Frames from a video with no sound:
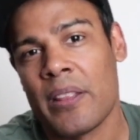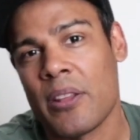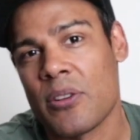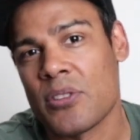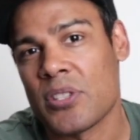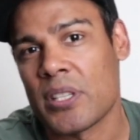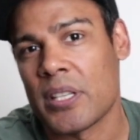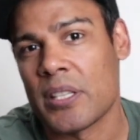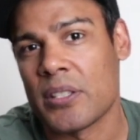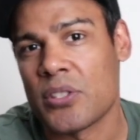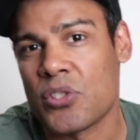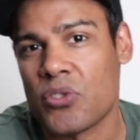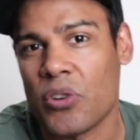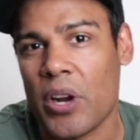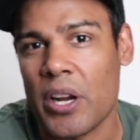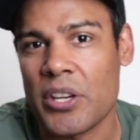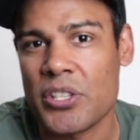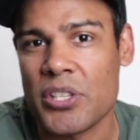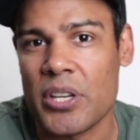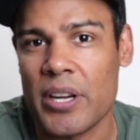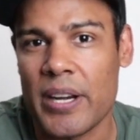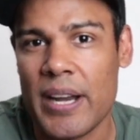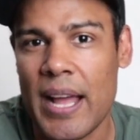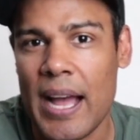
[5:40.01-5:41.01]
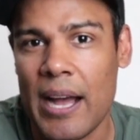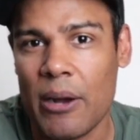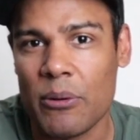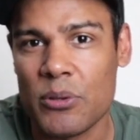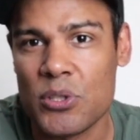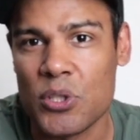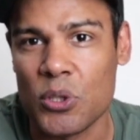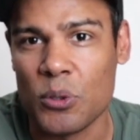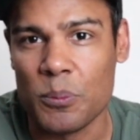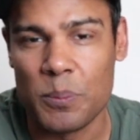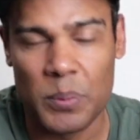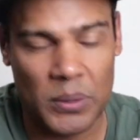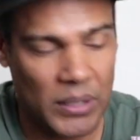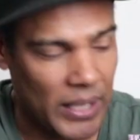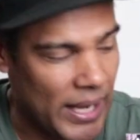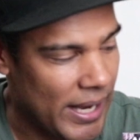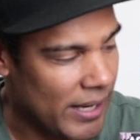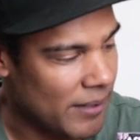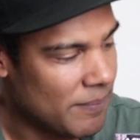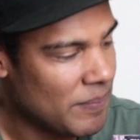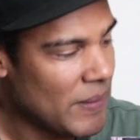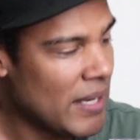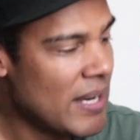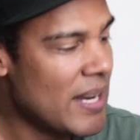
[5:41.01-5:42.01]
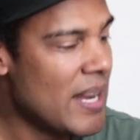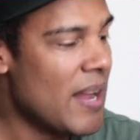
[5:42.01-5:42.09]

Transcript: there's an instruction on how to play.